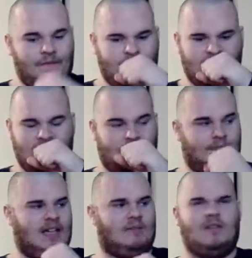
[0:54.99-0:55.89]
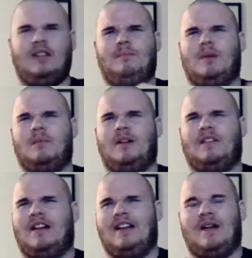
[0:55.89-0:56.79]
Oh man, I'm really burpy
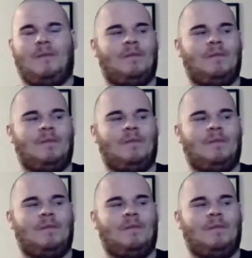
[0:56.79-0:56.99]
right now.